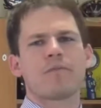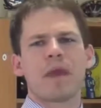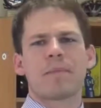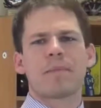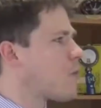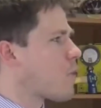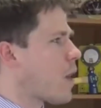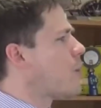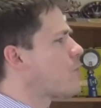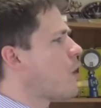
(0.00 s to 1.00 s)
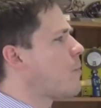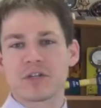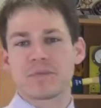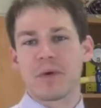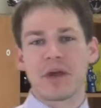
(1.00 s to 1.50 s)
people
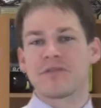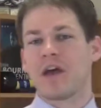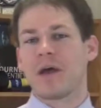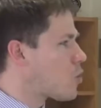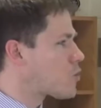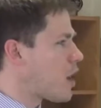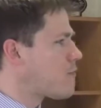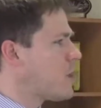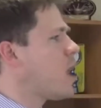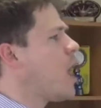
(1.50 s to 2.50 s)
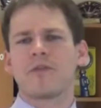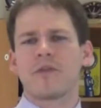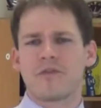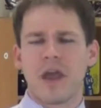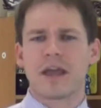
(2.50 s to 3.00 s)
but hold of it in
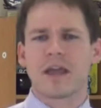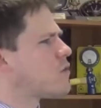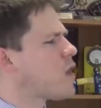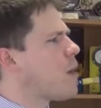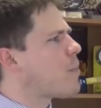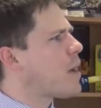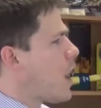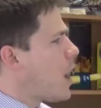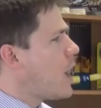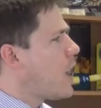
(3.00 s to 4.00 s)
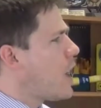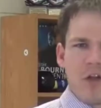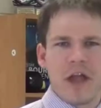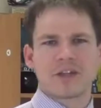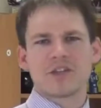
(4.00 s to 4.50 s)
the second
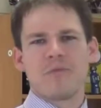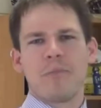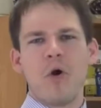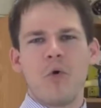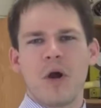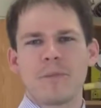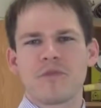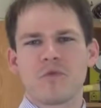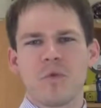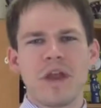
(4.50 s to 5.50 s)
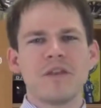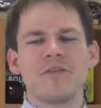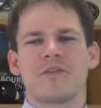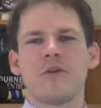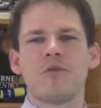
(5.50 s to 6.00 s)
collection of poems
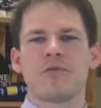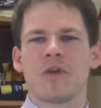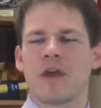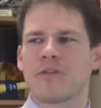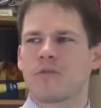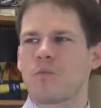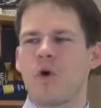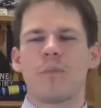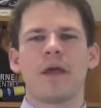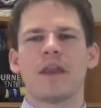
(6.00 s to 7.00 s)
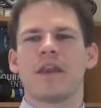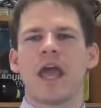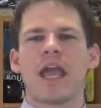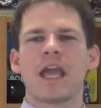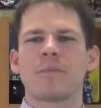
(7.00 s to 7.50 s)
written to this woman
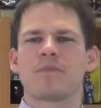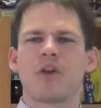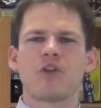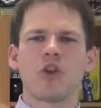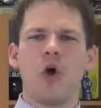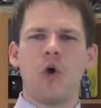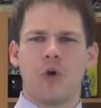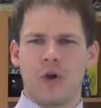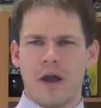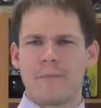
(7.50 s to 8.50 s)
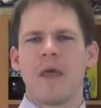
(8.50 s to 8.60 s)
named Laura.